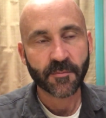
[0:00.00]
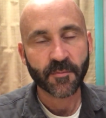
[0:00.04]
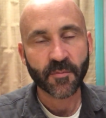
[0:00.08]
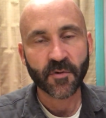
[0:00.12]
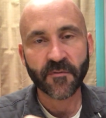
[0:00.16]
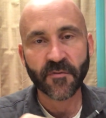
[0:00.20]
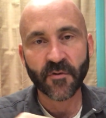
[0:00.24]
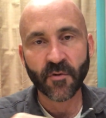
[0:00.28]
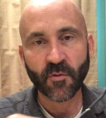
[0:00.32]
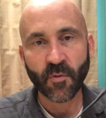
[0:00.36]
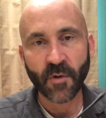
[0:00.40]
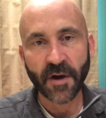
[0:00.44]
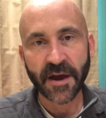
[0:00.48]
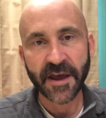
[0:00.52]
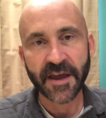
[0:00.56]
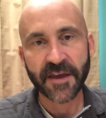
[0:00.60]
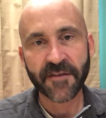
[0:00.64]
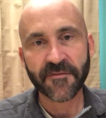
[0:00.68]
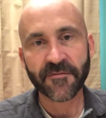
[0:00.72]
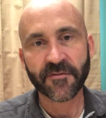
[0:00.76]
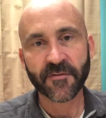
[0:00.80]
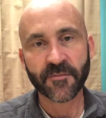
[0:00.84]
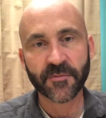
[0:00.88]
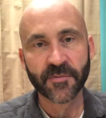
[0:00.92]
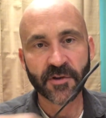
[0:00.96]
move away
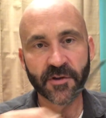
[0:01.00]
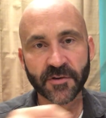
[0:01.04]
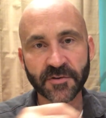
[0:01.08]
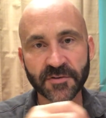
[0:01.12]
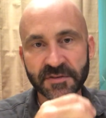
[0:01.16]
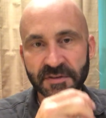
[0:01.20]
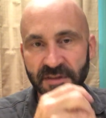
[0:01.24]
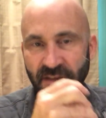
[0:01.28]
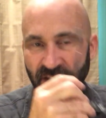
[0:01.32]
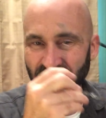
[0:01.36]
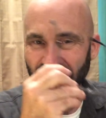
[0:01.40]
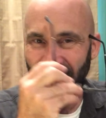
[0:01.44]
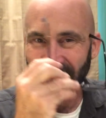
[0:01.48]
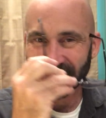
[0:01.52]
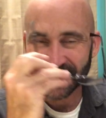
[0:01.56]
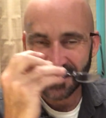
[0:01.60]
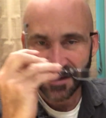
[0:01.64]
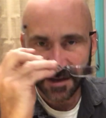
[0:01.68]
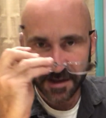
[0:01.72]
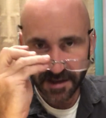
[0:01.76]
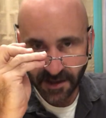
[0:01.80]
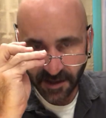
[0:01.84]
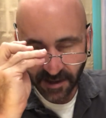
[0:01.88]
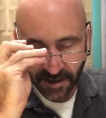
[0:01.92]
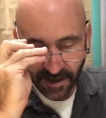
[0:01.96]
from those things
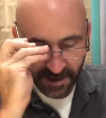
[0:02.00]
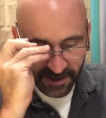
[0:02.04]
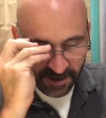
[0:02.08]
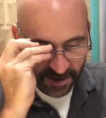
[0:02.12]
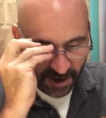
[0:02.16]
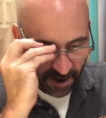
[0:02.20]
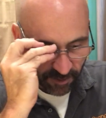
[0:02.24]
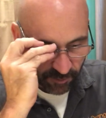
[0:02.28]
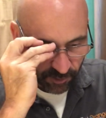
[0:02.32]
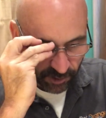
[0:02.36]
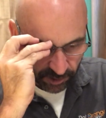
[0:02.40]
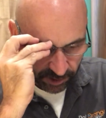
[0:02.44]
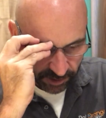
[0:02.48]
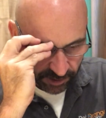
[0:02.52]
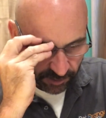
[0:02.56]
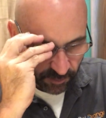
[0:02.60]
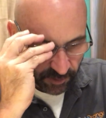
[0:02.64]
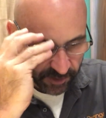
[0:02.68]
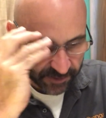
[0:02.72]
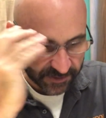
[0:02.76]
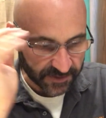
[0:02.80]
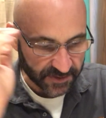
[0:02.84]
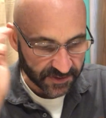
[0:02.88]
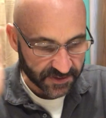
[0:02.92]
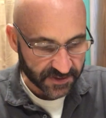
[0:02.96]
and not really
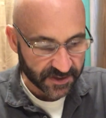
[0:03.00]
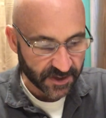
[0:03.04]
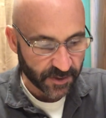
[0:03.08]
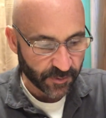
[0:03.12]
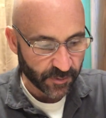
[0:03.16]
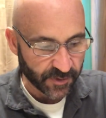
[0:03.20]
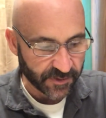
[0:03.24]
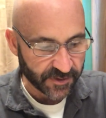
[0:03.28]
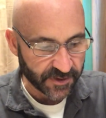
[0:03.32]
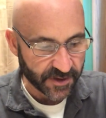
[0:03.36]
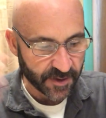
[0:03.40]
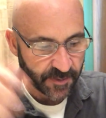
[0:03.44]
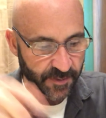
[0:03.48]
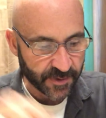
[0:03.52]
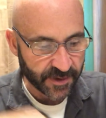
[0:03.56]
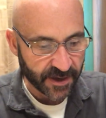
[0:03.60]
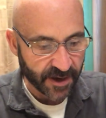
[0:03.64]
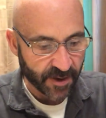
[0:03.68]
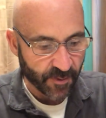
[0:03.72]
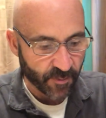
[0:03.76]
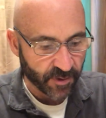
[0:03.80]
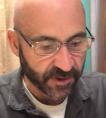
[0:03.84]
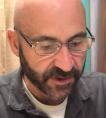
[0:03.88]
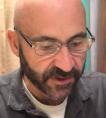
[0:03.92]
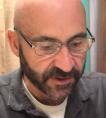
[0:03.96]
want to sit with them and
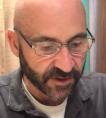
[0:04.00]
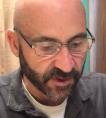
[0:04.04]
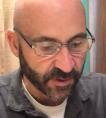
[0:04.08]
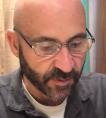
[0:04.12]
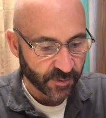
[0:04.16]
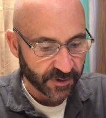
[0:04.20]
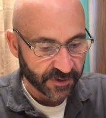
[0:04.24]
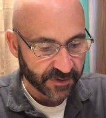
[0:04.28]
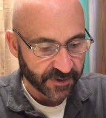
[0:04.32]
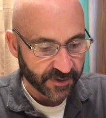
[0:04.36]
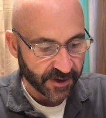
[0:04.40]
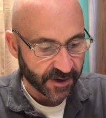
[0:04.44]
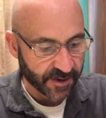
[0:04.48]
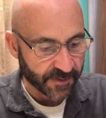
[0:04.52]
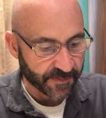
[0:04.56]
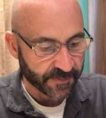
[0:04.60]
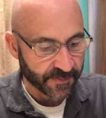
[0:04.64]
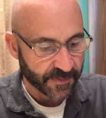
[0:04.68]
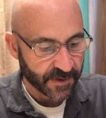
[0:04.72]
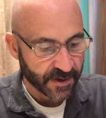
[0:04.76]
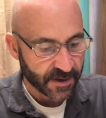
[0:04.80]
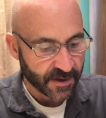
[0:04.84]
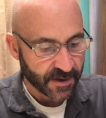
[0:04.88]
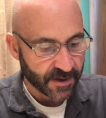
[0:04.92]
not want to do with them.